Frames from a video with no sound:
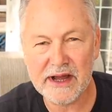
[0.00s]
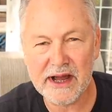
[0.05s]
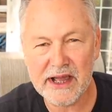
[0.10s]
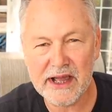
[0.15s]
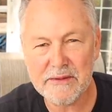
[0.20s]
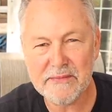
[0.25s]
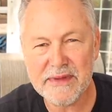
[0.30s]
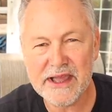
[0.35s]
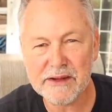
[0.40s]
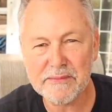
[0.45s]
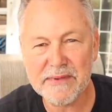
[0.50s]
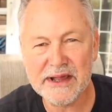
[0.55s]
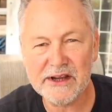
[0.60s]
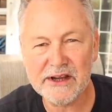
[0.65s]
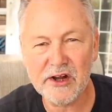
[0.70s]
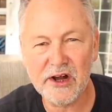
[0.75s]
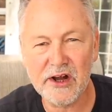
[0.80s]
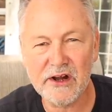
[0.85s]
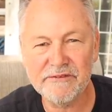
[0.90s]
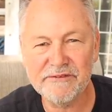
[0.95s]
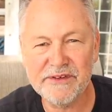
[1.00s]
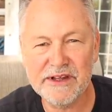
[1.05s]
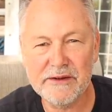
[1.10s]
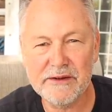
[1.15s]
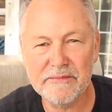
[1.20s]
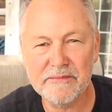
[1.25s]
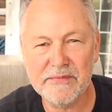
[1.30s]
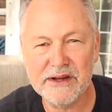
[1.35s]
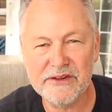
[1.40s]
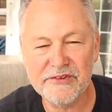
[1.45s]
I make my
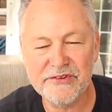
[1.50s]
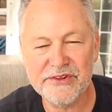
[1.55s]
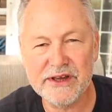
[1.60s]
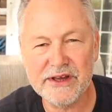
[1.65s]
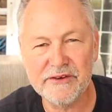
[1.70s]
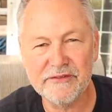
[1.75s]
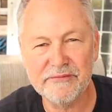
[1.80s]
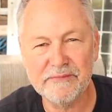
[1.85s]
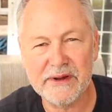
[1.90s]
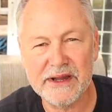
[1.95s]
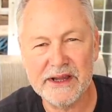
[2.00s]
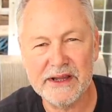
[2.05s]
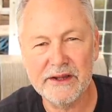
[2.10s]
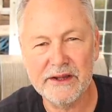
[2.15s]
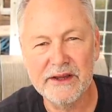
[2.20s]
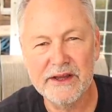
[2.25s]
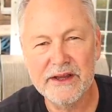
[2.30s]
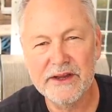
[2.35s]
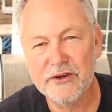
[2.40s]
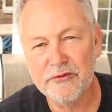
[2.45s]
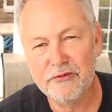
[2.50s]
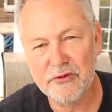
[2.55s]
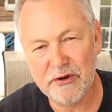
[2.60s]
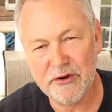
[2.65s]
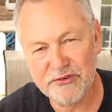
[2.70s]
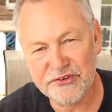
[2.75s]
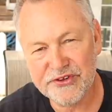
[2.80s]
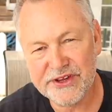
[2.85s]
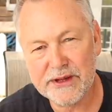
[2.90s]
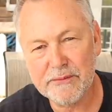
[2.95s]
coffee myself by
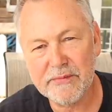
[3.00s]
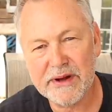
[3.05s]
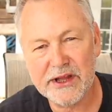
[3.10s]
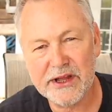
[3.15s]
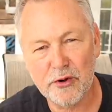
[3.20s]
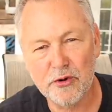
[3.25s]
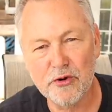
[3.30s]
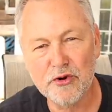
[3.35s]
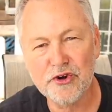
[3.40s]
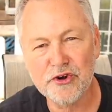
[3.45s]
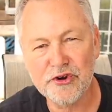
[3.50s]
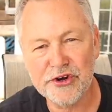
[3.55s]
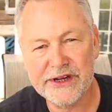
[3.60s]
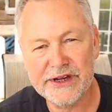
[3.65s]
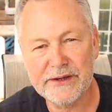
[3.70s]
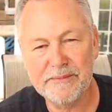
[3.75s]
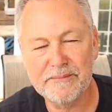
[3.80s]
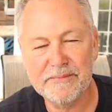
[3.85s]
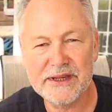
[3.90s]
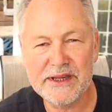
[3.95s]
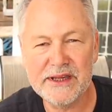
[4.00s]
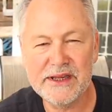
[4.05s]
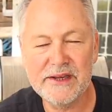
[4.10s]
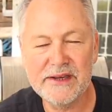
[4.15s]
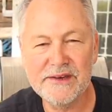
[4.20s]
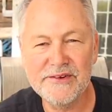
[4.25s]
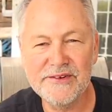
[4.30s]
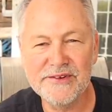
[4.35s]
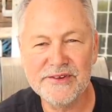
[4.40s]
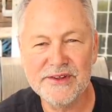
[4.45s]
roasting my own green
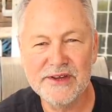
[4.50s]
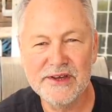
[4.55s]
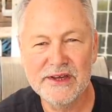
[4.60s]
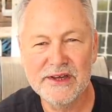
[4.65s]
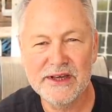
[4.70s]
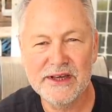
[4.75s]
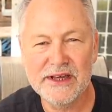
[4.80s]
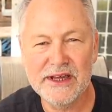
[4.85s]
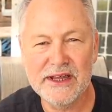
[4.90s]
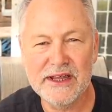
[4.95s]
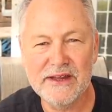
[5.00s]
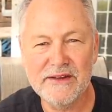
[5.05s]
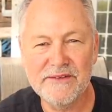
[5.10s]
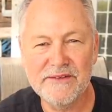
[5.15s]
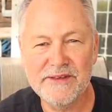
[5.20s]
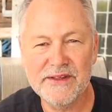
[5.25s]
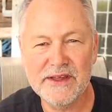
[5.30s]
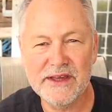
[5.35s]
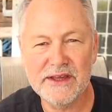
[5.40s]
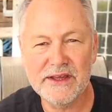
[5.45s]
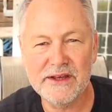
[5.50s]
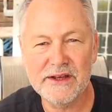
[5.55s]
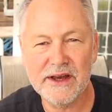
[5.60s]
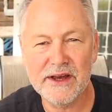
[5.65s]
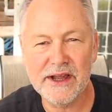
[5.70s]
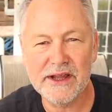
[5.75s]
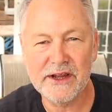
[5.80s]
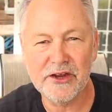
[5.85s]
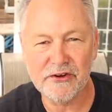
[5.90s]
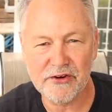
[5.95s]
beans, and then
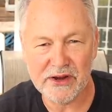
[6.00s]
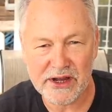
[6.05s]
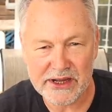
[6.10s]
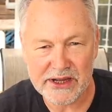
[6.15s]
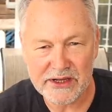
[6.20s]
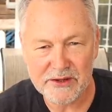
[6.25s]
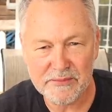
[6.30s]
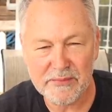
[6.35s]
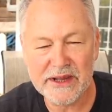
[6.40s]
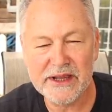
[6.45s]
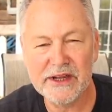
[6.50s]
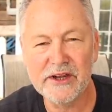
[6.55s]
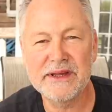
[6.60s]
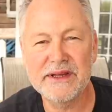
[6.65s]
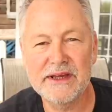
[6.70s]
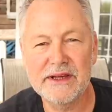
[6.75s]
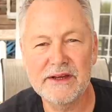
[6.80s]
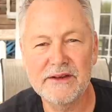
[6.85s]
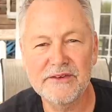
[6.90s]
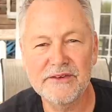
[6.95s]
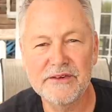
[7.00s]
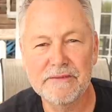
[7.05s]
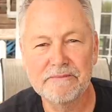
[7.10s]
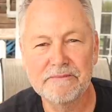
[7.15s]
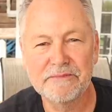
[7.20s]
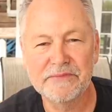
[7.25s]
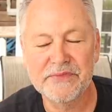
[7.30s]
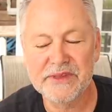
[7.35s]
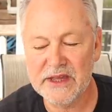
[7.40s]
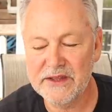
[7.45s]
I grind my beans,
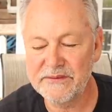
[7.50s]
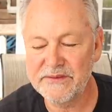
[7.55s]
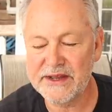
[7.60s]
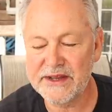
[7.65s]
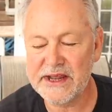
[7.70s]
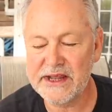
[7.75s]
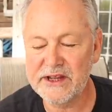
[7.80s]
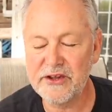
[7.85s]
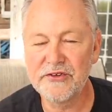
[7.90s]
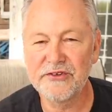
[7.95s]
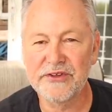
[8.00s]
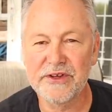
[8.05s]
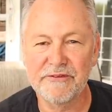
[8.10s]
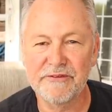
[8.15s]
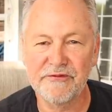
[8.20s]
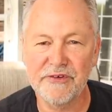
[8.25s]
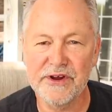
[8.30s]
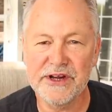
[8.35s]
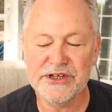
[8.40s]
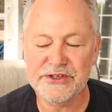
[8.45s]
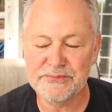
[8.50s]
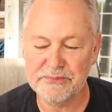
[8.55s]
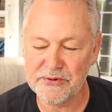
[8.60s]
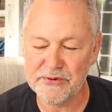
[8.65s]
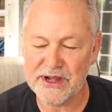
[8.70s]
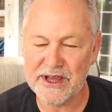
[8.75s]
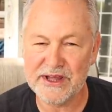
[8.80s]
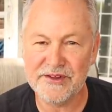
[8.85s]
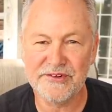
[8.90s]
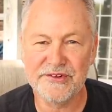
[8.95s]
and then I use a French
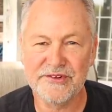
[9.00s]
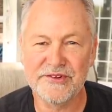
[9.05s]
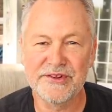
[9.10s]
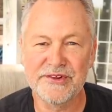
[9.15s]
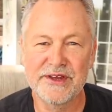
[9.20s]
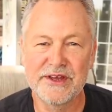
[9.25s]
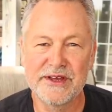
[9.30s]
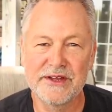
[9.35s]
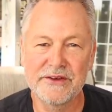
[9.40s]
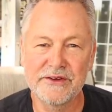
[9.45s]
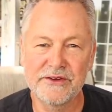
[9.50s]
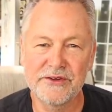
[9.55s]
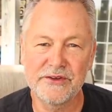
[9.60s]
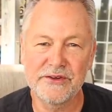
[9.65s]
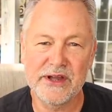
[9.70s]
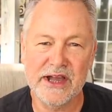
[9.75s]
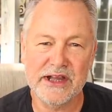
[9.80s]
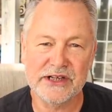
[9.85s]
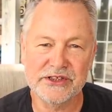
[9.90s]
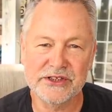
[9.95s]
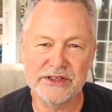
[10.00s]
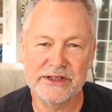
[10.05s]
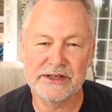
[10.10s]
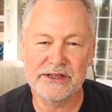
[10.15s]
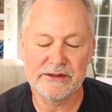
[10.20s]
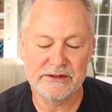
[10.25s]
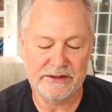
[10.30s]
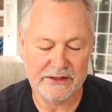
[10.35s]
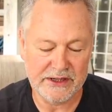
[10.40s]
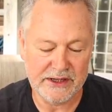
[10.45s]
press to
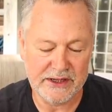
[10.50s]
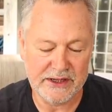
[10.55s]
actually